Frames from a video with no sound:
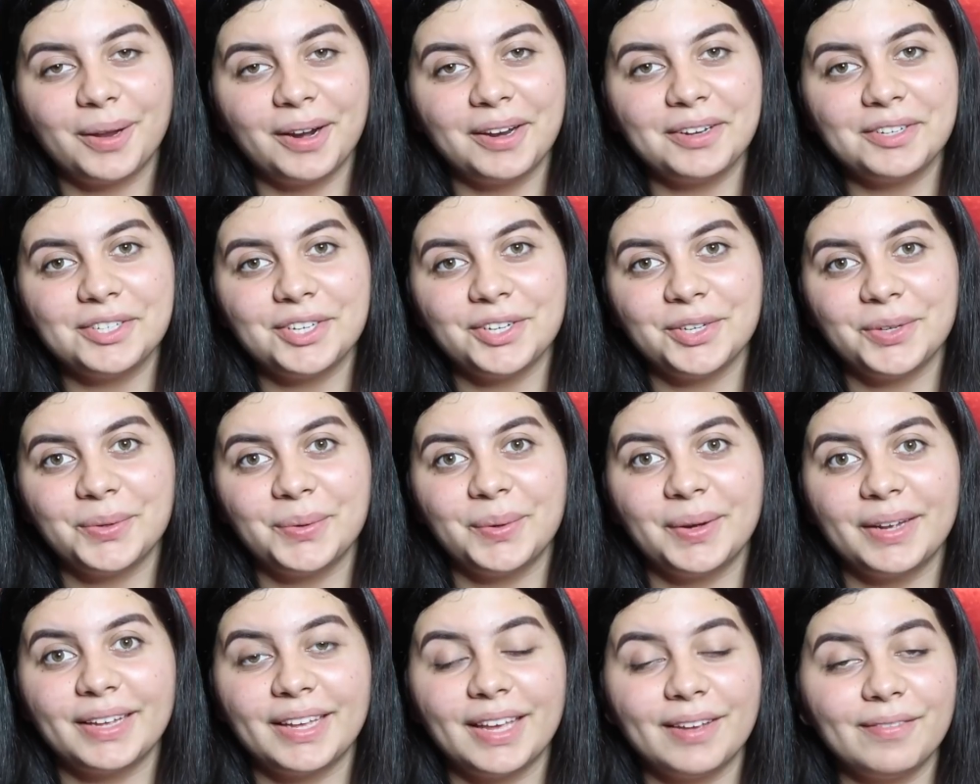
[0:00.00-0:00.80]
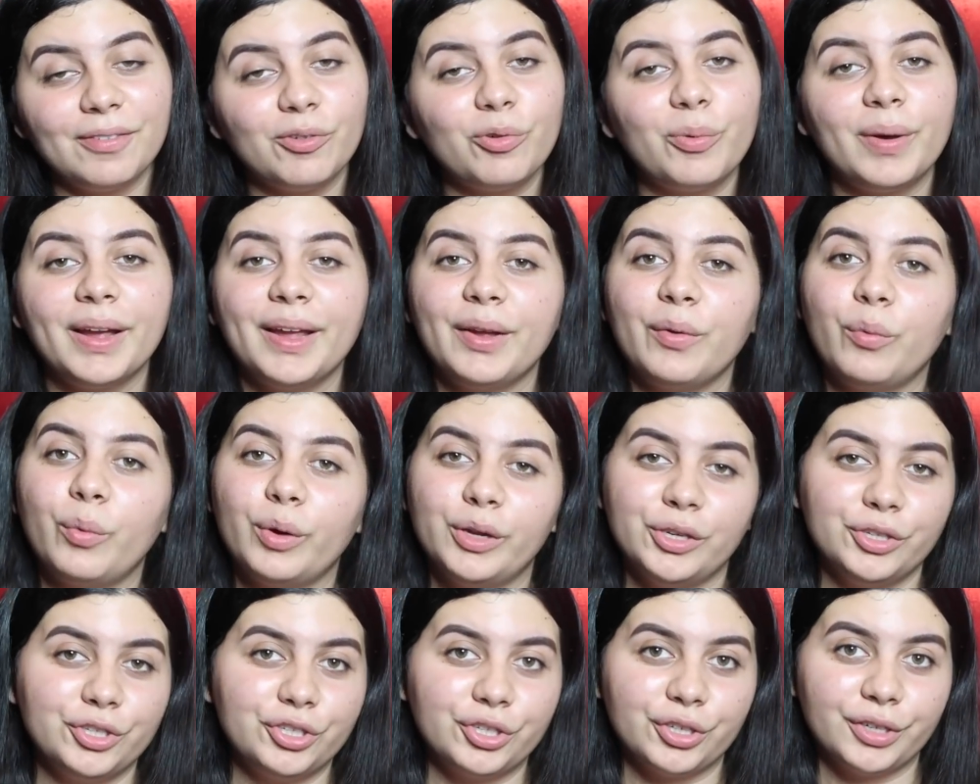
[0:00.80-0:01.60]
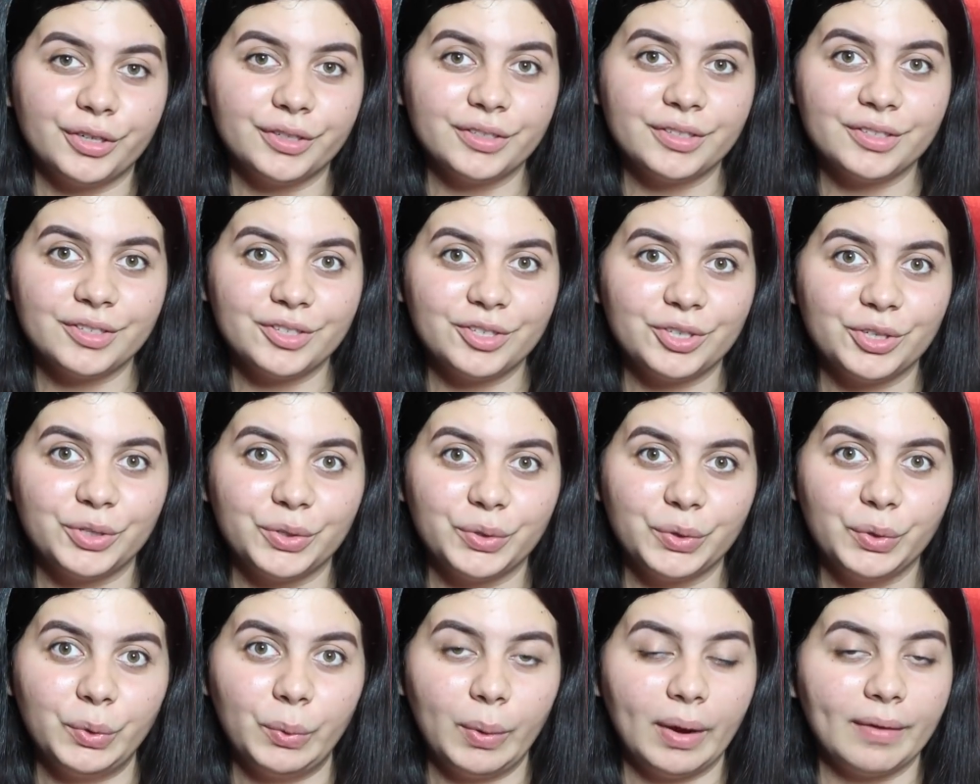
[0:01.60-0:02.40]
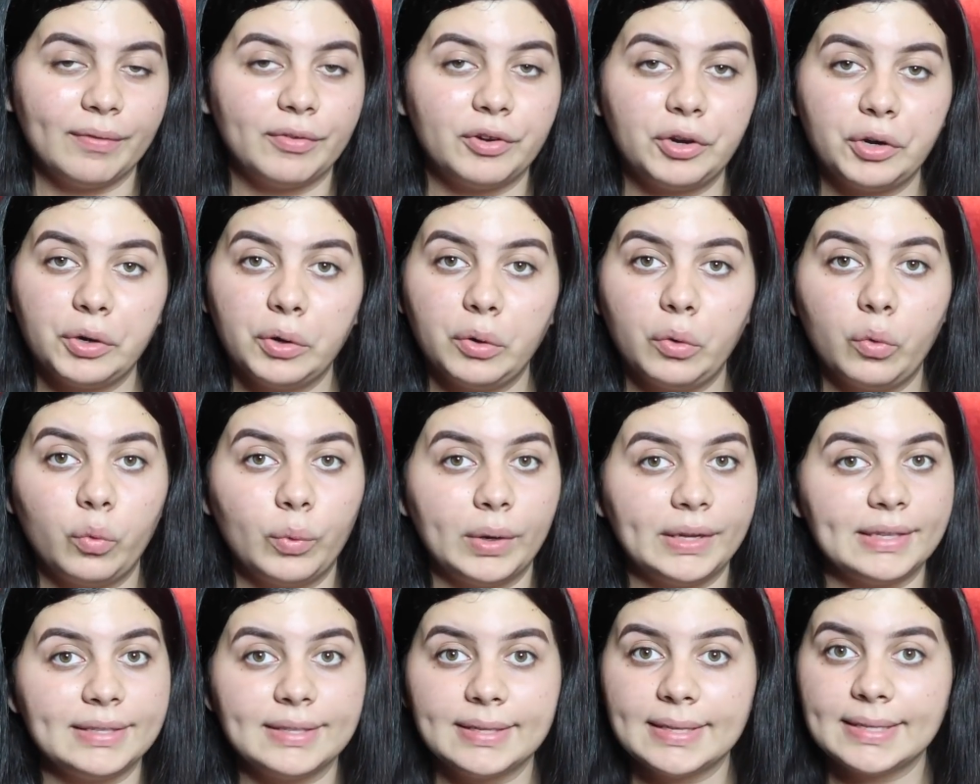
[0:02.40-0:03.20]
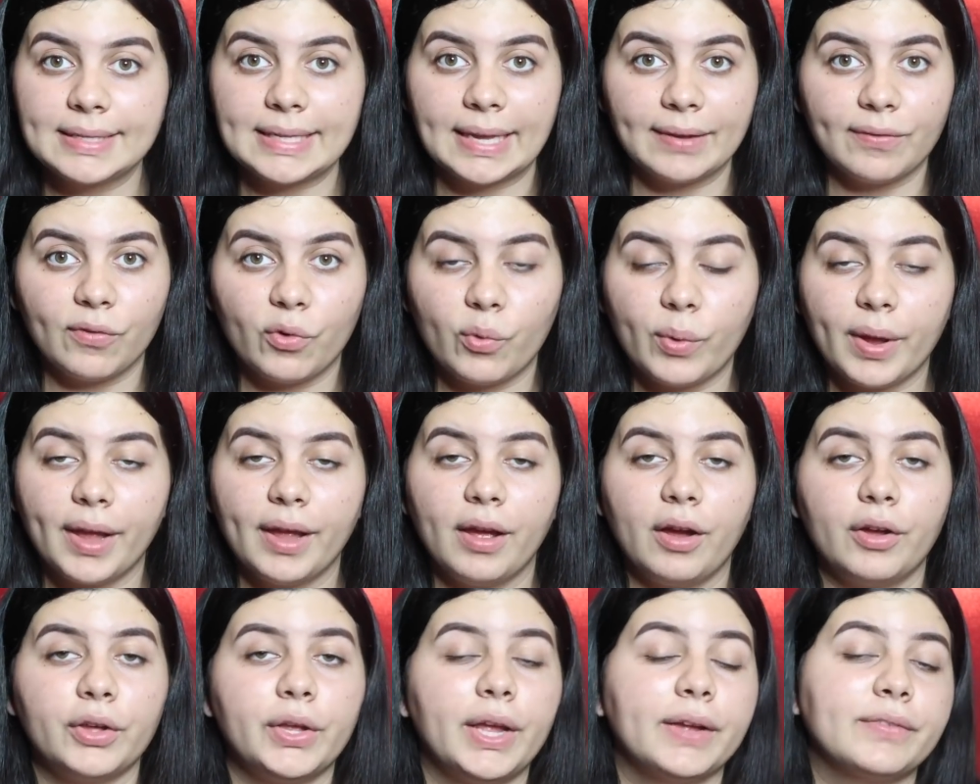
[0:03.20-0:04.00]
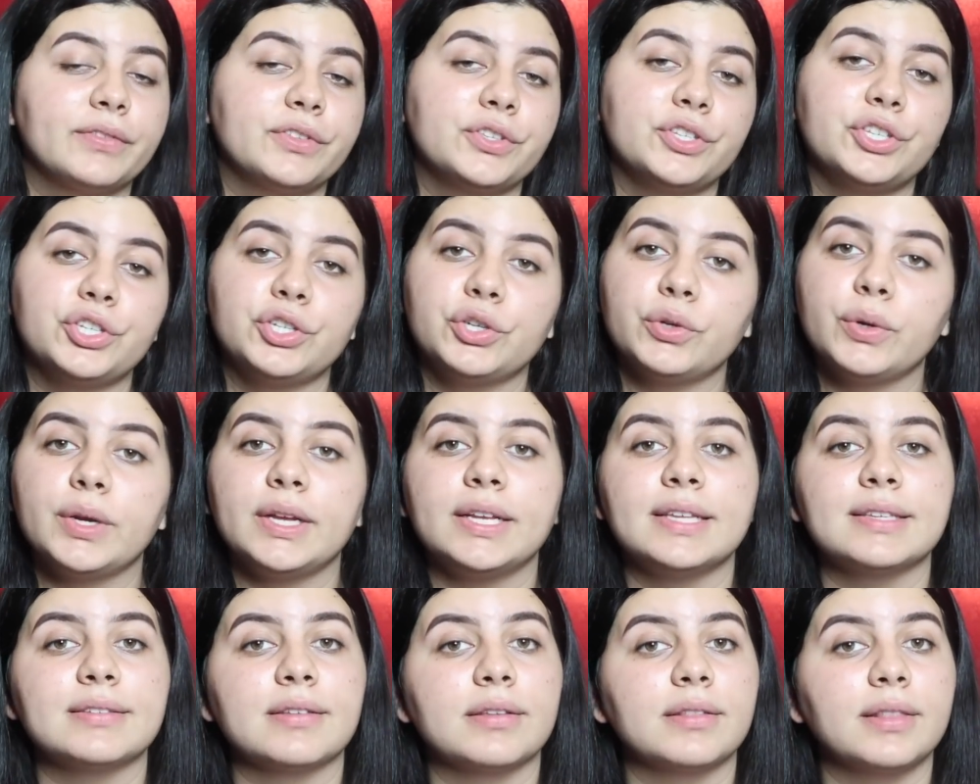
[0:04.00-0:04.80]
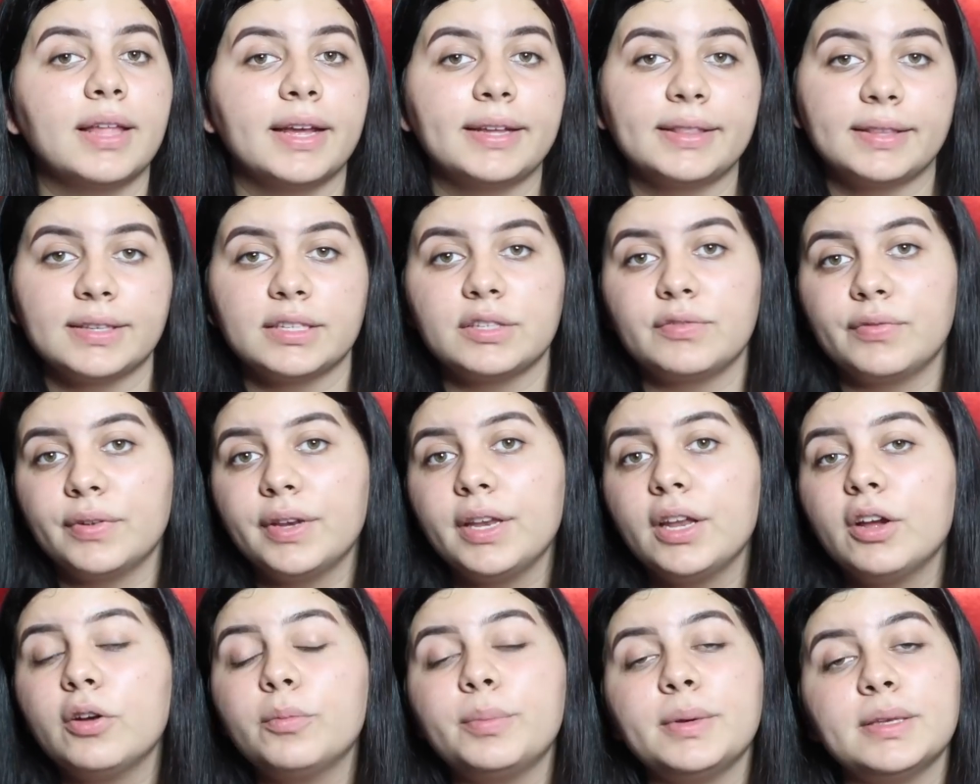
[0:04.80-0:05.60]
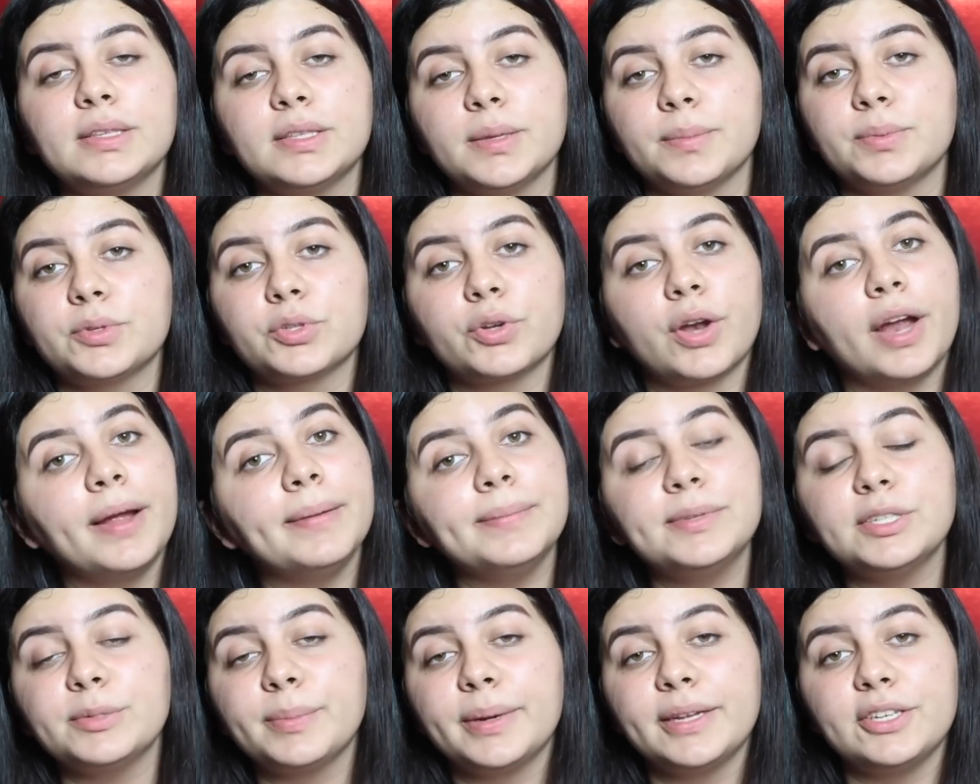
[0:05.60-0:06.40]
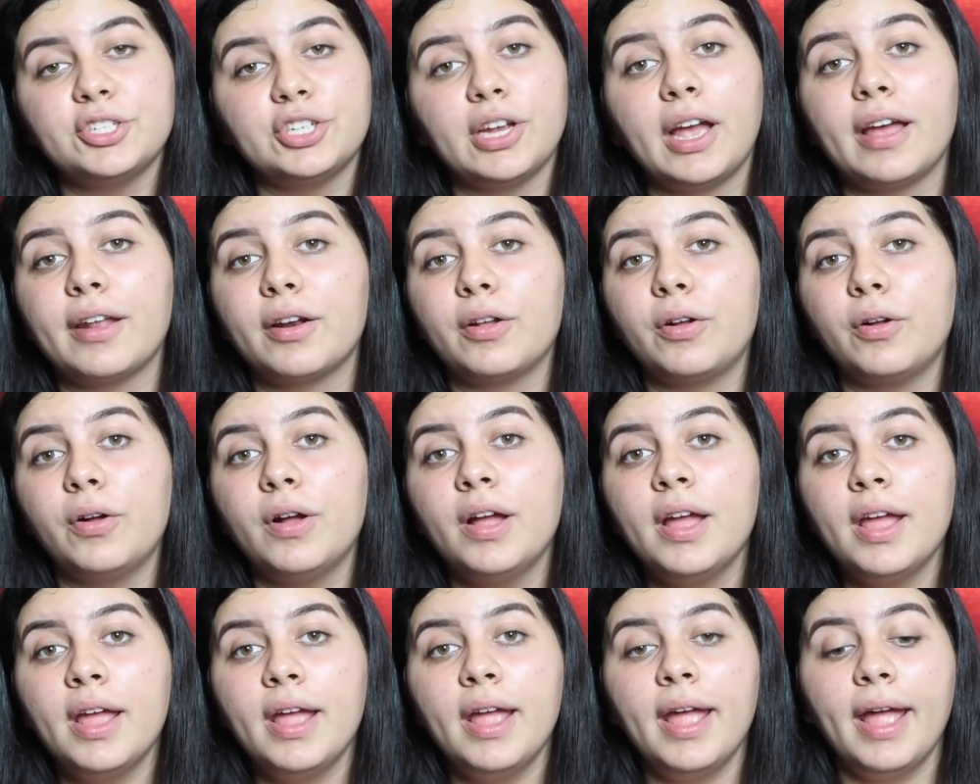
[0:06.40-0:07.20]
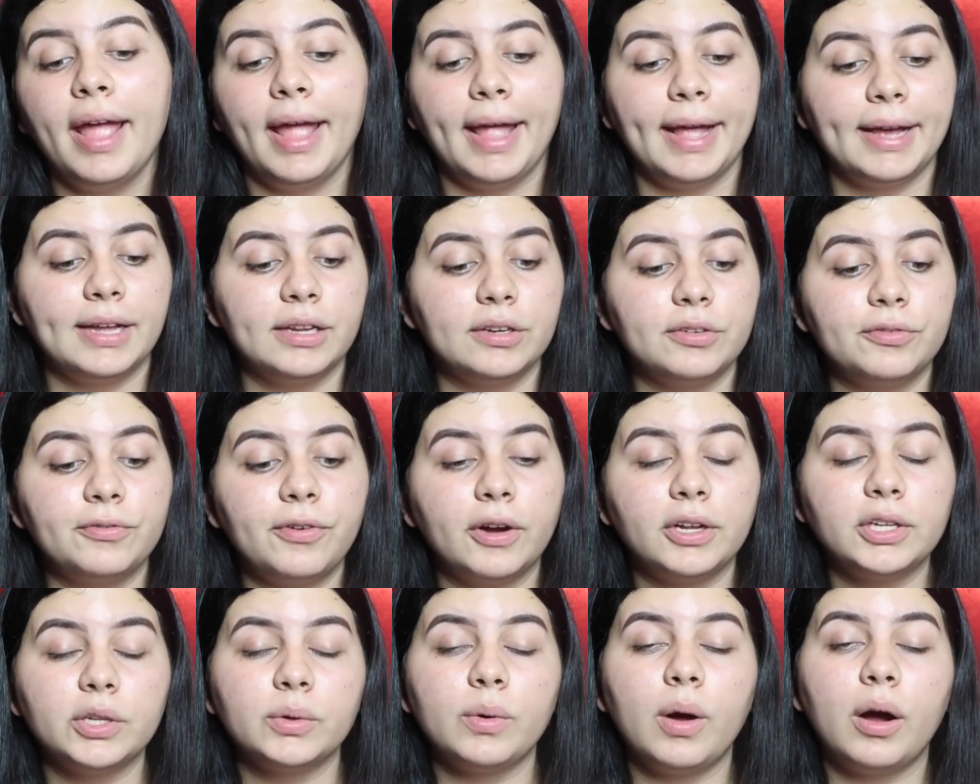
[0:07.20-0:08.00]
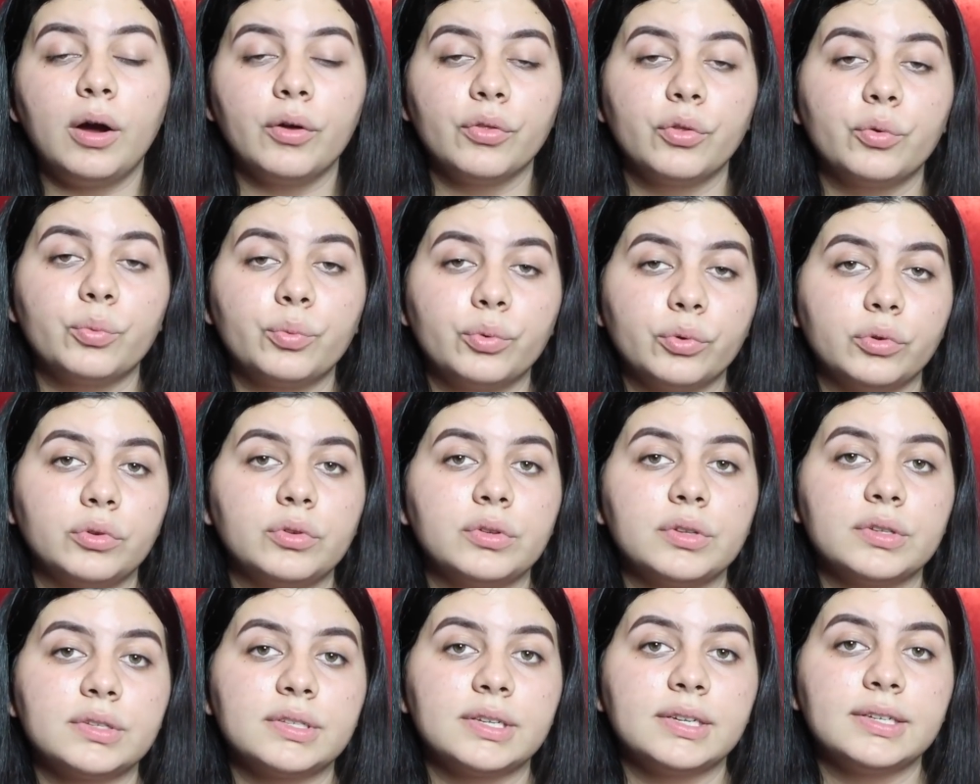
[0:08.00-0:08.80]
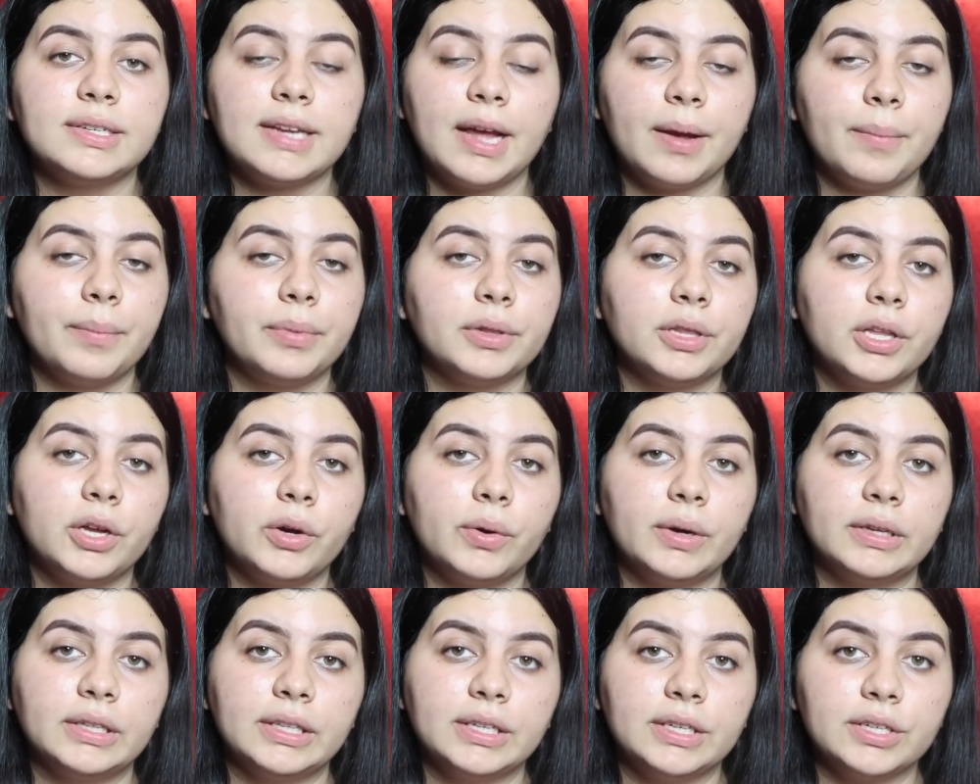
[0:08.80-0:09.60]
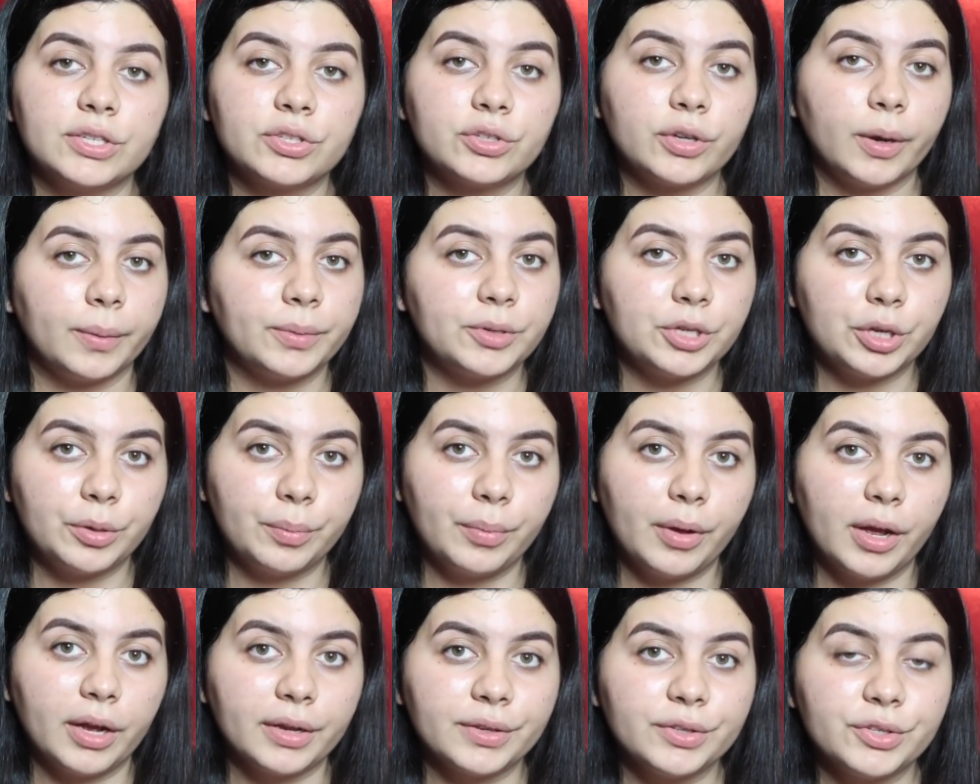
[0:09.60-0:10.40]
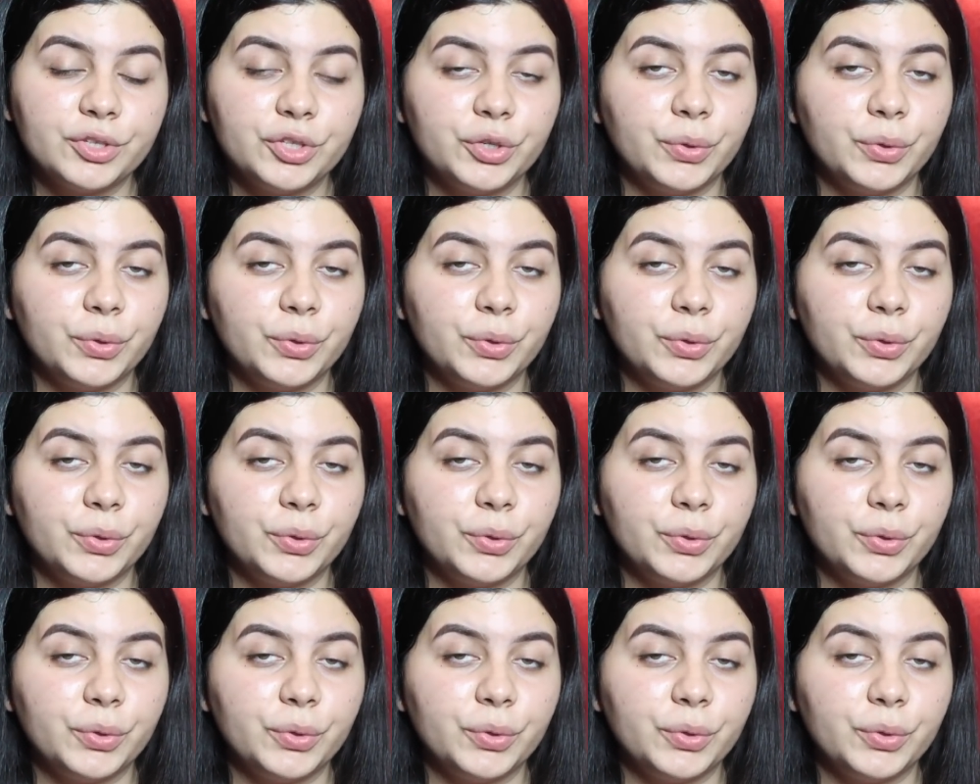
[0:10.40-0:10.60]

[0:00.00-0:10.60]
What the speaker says: Wanted to give away one shirt to whoever wins this giveaway. All you have to do is like this video, be subscribed to my channel, and follow all the rules down below in the description box